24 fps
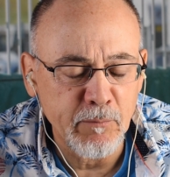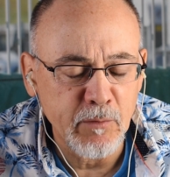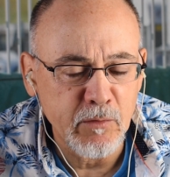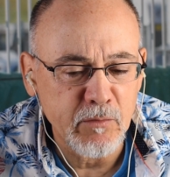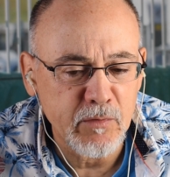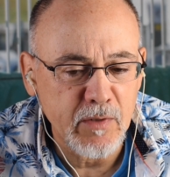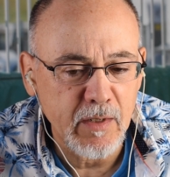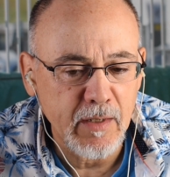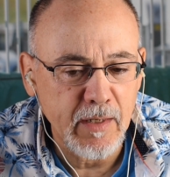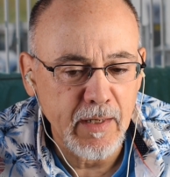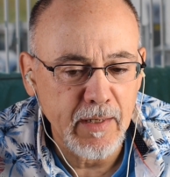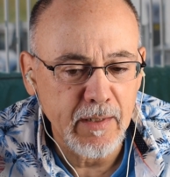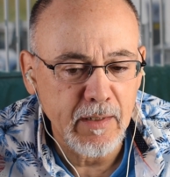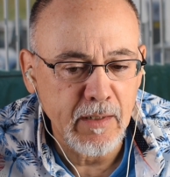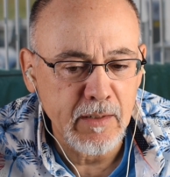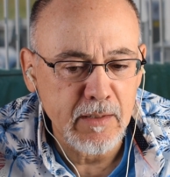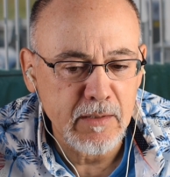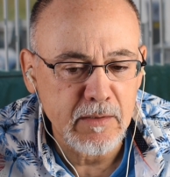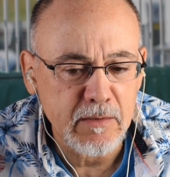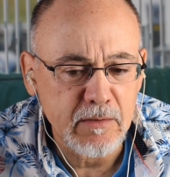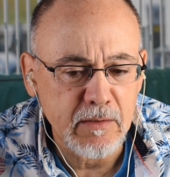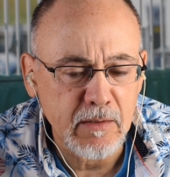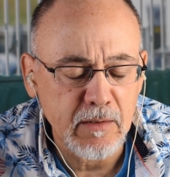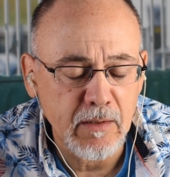we've got
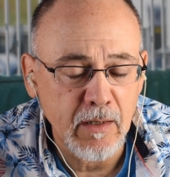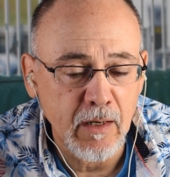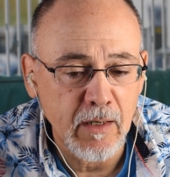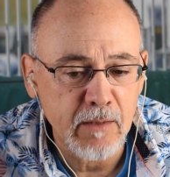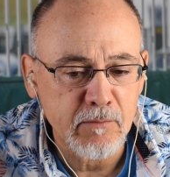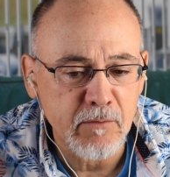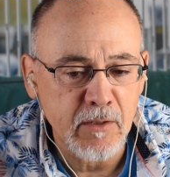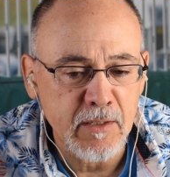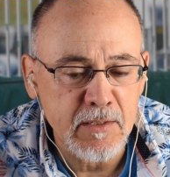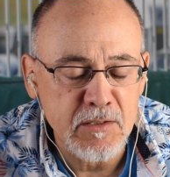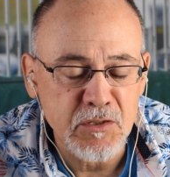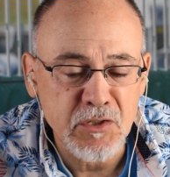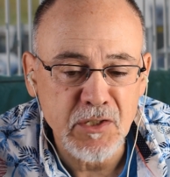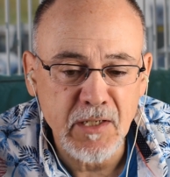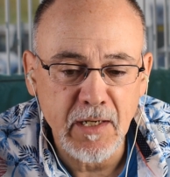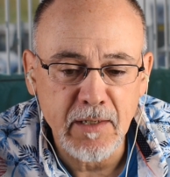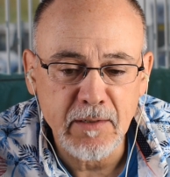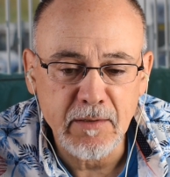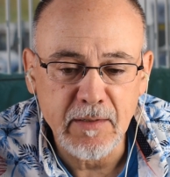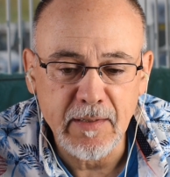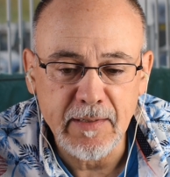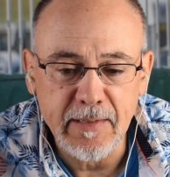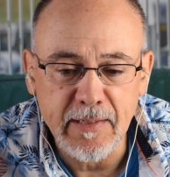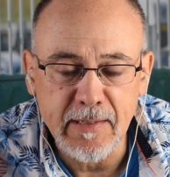Hot Rod
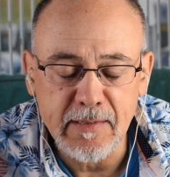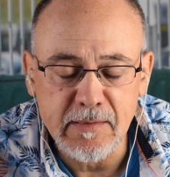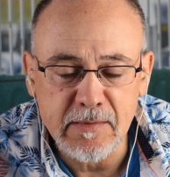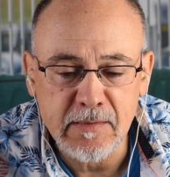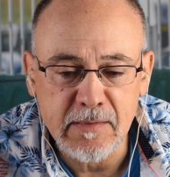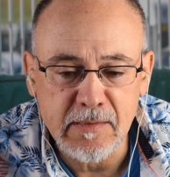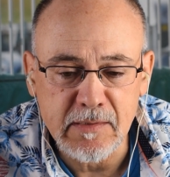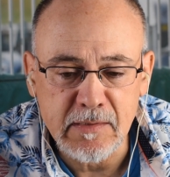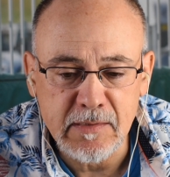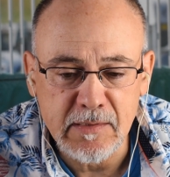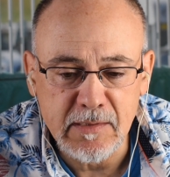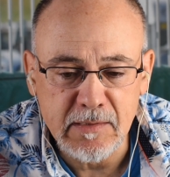Charlie as the